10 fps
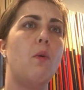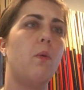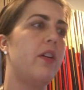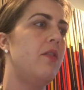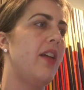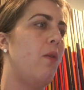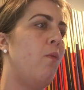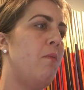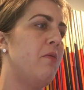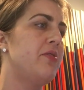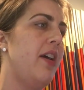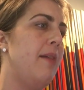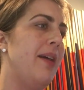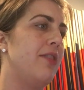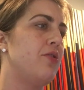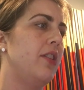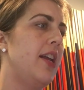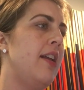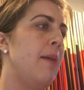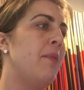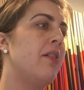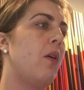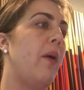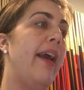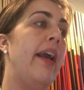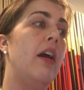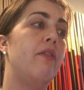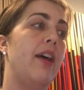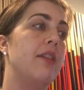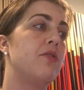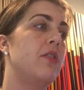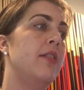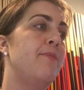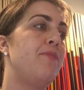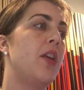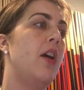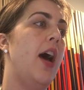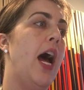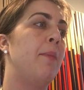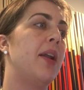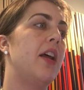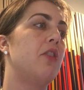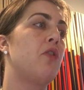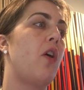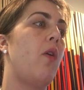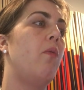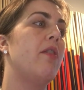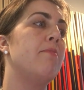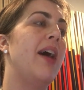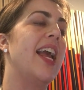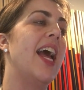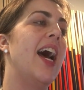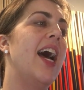We're going to do that one more time, actually. I'm going to go a hair faster. I'm going to go with my